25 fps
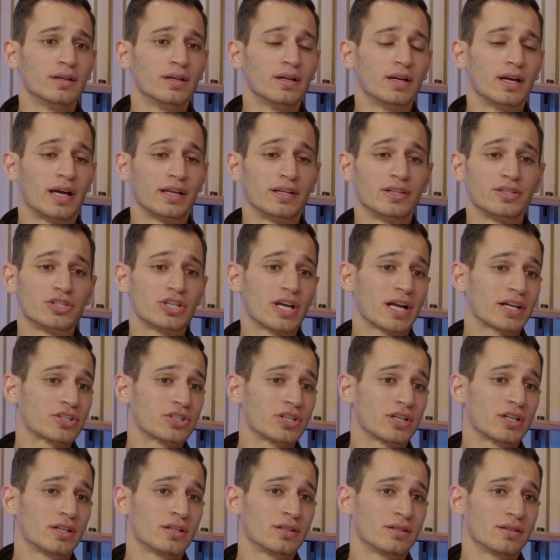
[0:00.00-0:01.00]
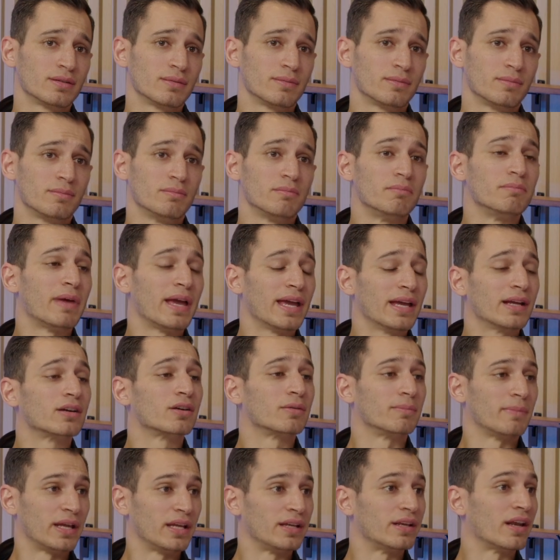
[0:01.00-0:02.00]
an injection may or
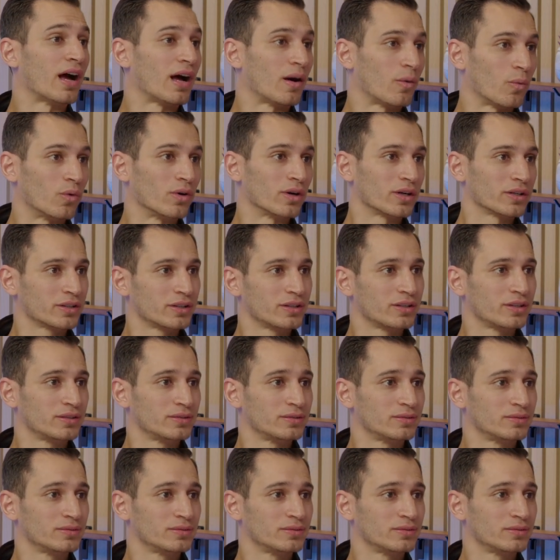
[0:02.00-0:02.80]
may not work.